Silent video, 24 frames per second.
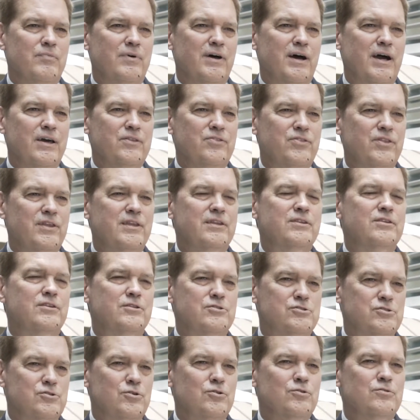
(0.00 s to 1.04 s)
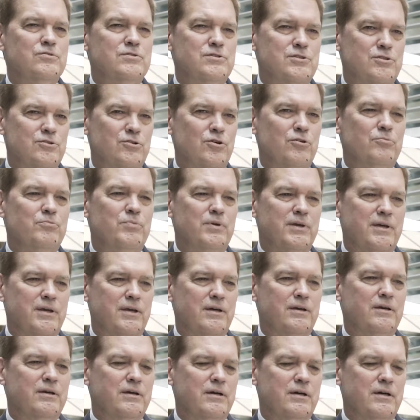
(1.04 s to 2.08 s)
I think the students here are
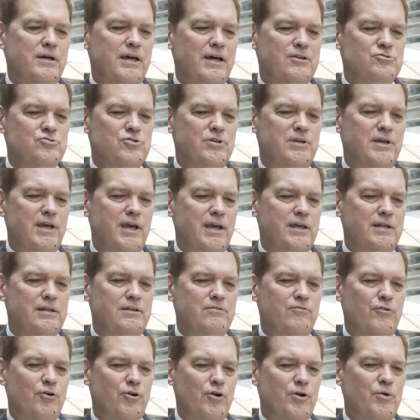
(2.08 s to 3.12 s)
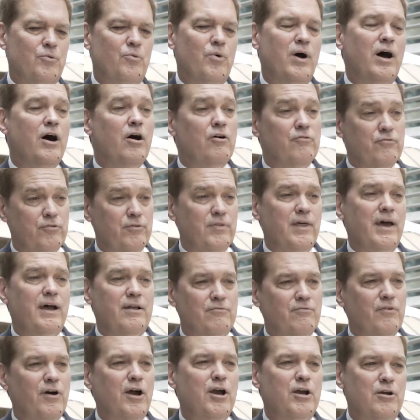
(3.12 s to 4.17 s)
being educated very well for that
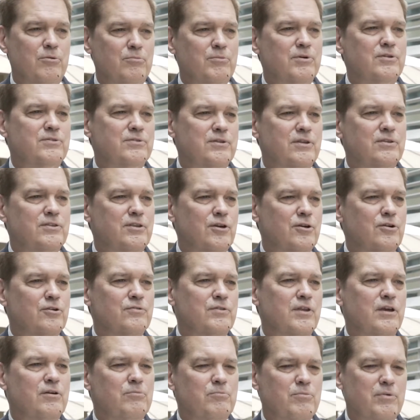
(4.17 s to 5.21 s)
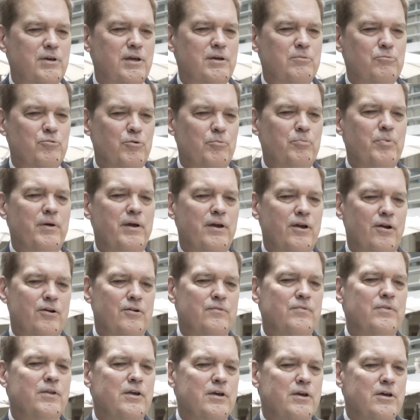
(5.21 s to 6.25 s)
environment, that they're being
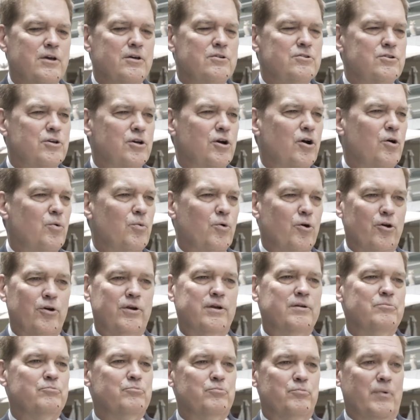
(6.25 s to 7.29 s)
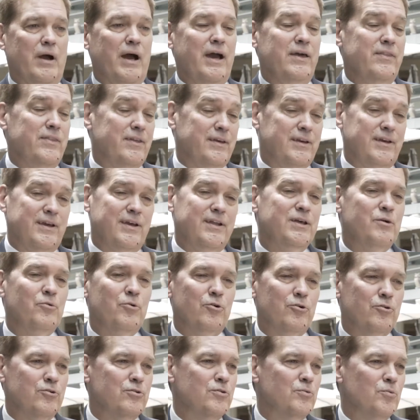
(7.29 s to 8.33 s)
prepared to go work in, I think,
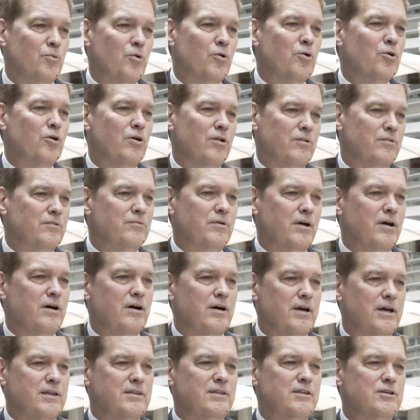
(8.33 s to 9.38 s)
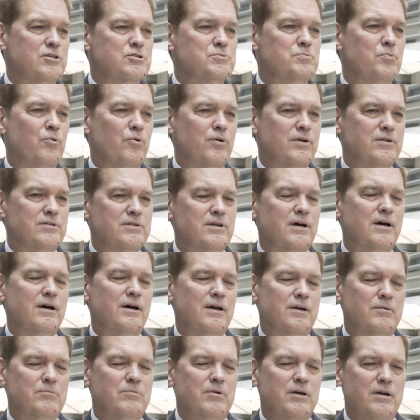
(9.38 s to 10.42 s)
anywhere in the world at this point in
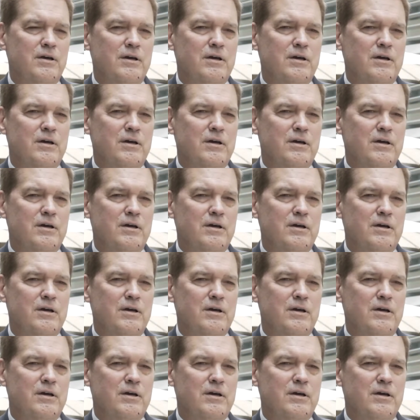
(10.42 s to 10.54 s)
time.